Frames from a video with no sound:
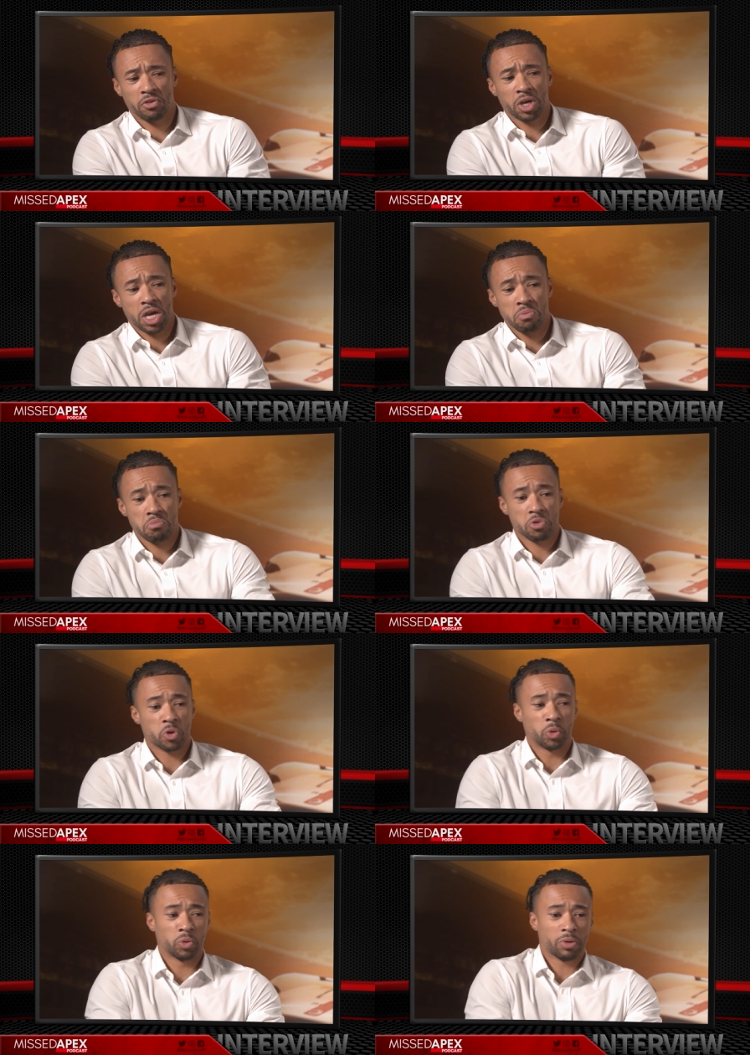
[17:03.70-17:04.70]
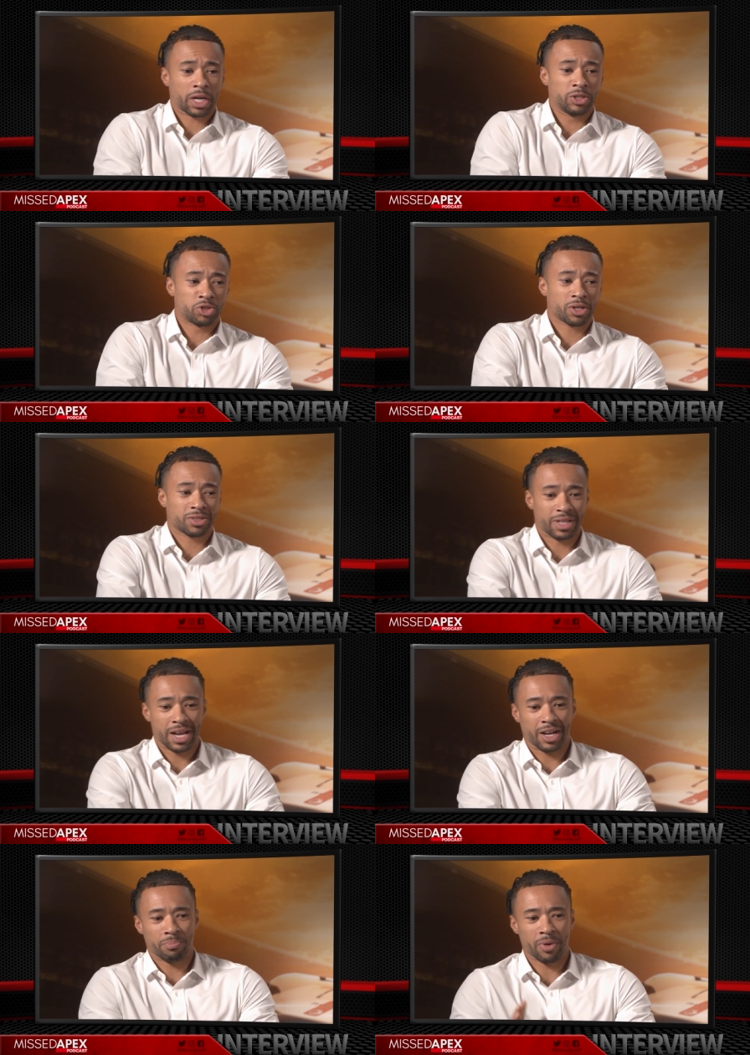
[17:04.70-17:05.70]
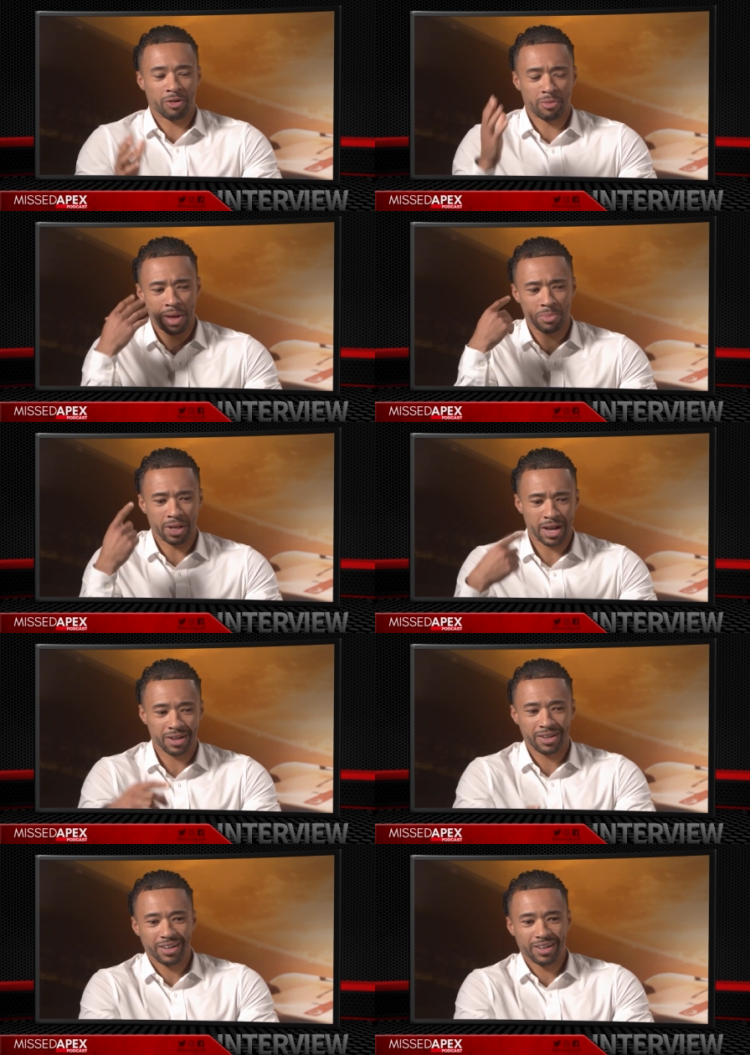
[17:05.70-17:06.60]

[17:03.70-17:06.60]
Okay, cool. I can trust that. I, I'll remember that.